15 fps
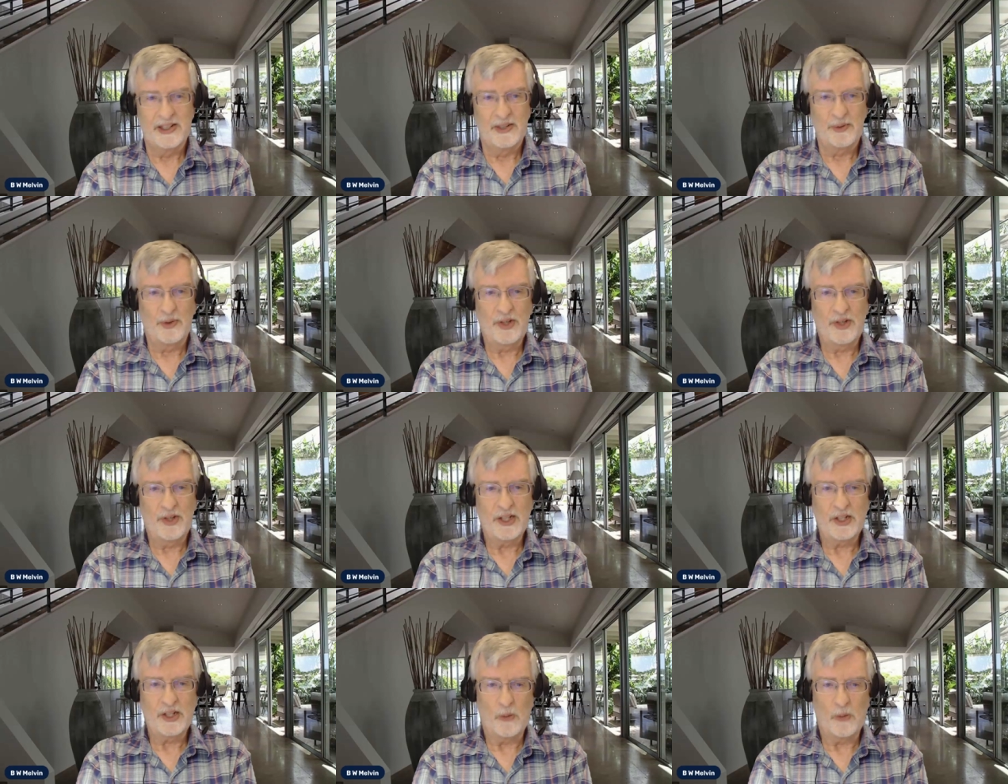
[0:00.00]

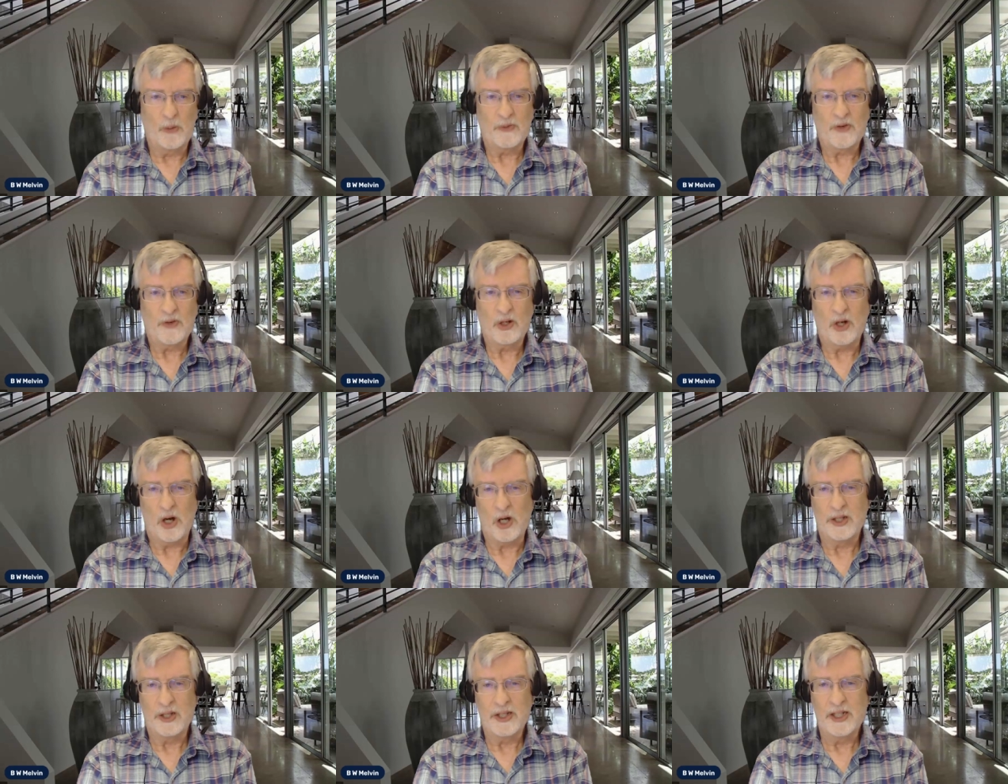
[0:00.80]
Revealing the hope of our
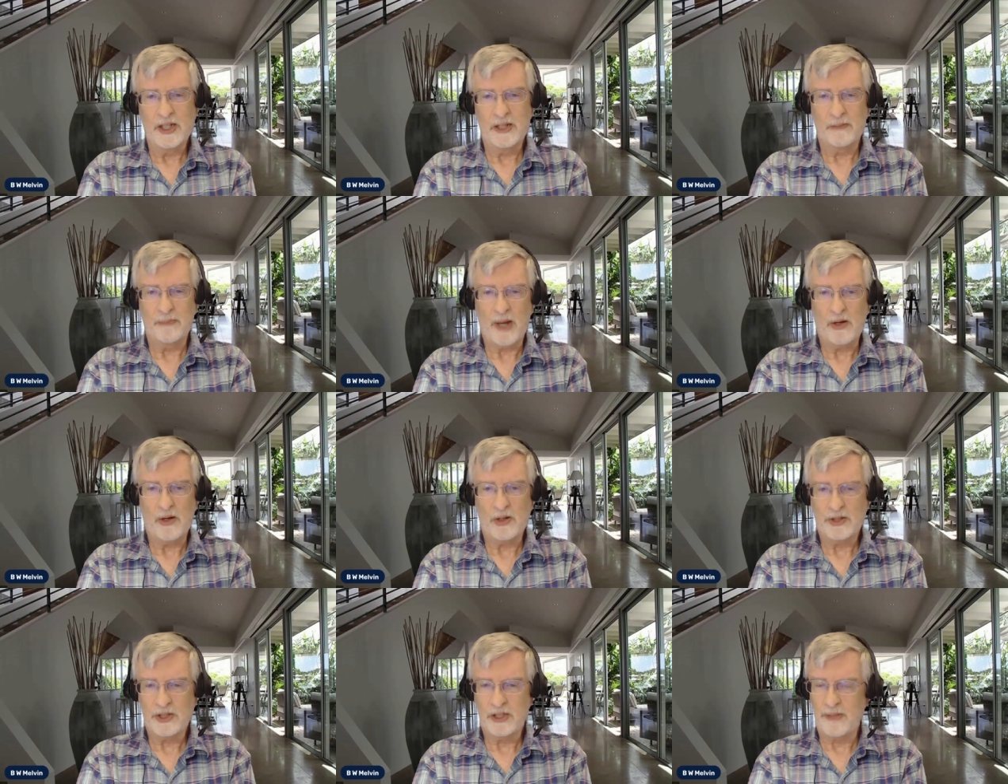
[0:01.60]
calling, He
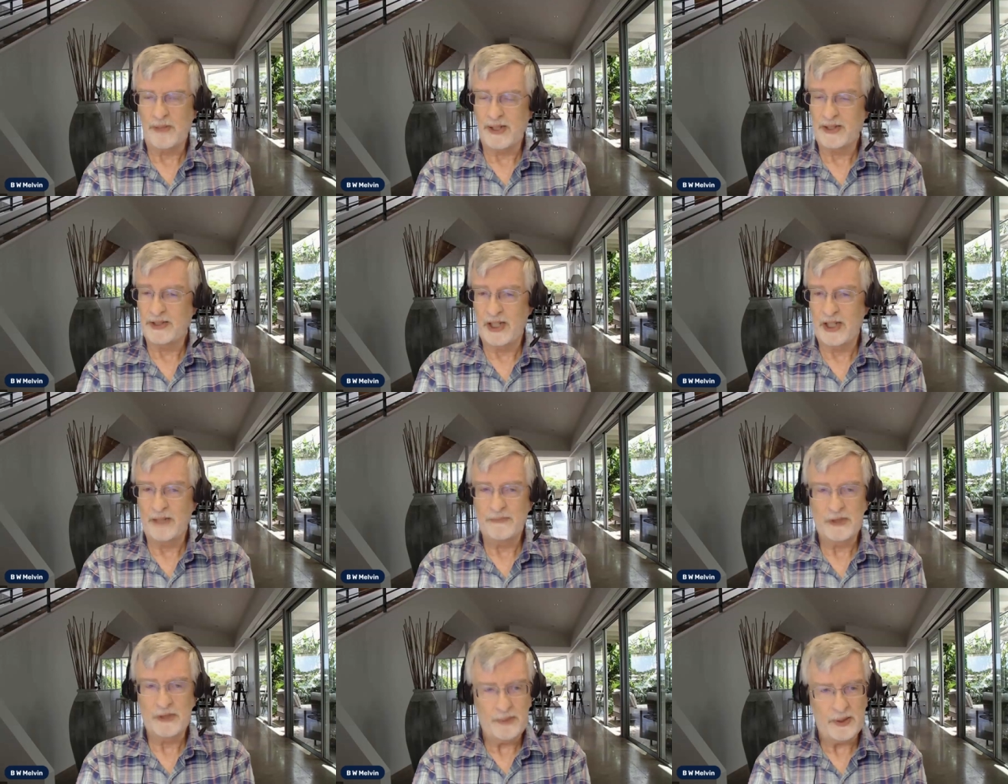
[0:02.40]
empowers us by the same
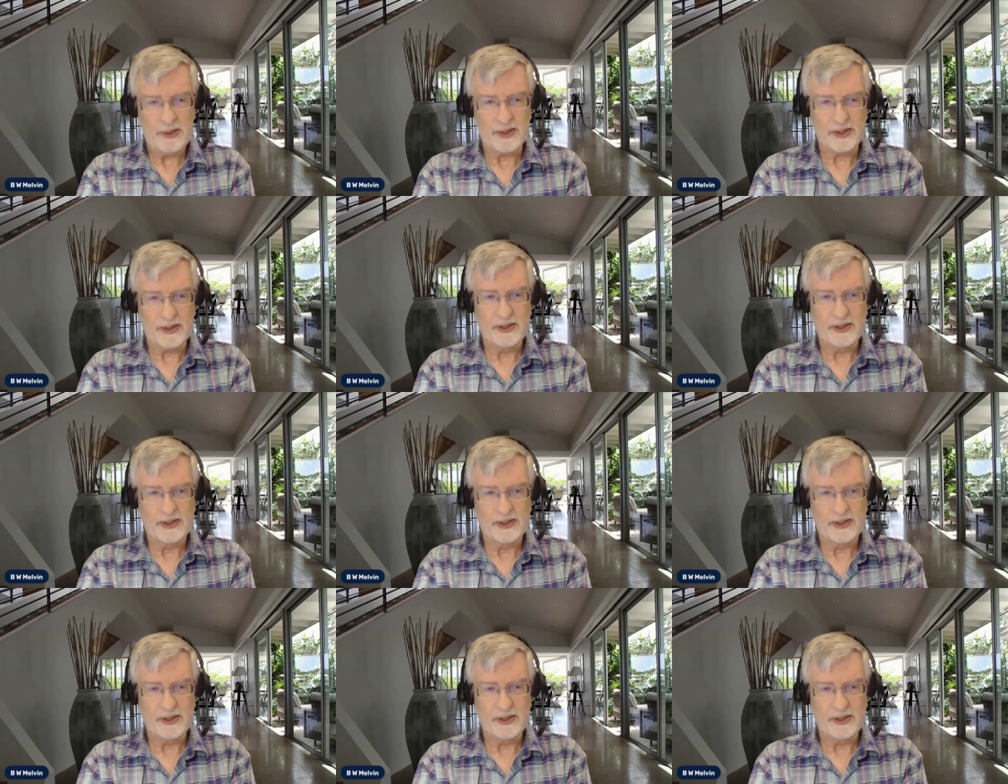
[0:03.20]
Spirit